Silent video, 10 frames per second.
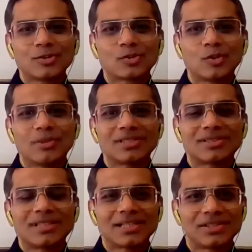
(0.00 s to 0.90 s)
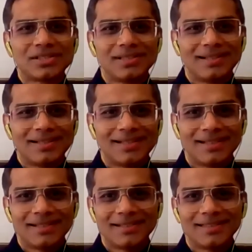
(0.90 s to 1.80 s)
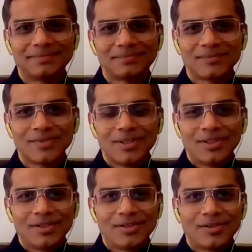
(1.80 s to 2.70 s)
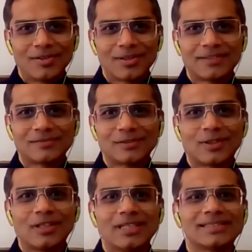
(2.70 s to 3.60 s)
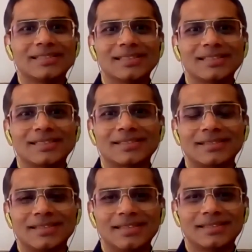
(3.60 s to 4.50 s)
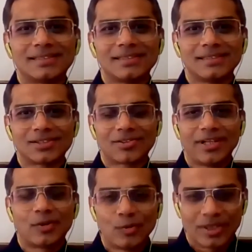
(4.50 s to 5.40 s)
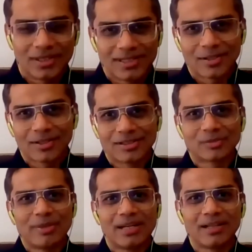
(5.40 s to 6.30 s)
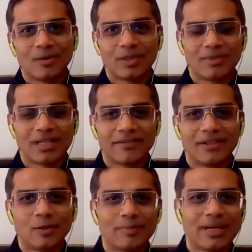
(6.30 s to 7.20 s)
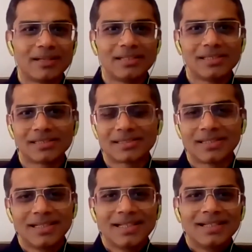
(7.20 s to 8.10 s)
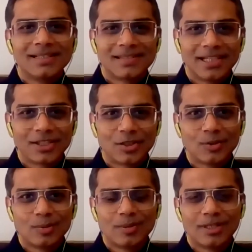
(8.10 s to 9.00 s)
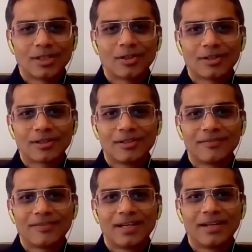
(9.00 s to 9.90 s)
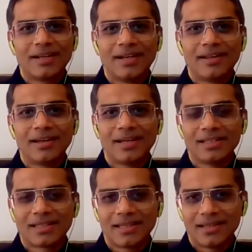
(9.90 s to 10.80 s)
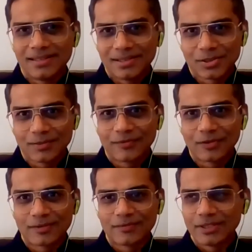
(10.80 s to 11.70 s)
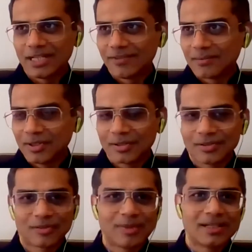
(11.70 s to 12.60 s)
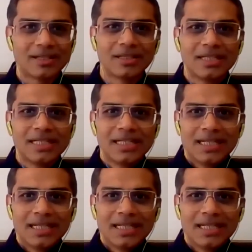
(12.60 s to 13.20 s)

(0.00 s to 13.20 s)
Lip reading: you so much, Sakshi, and good afternoon, all listeners. It's great to be here on this panel with my fellow panelists. Thank you, Gaurav and India Healthcare Leadership Forum for having me on this panel.